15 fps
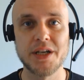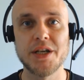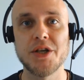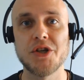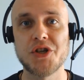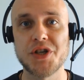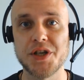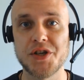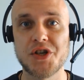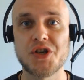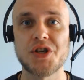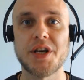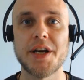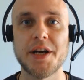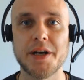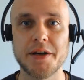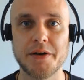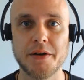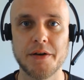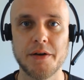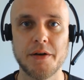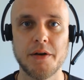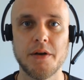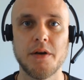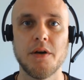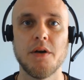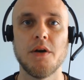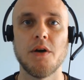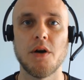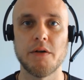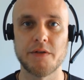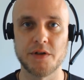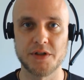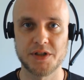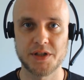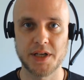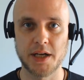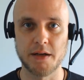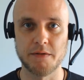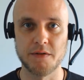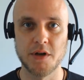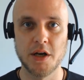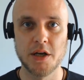she shared of herself.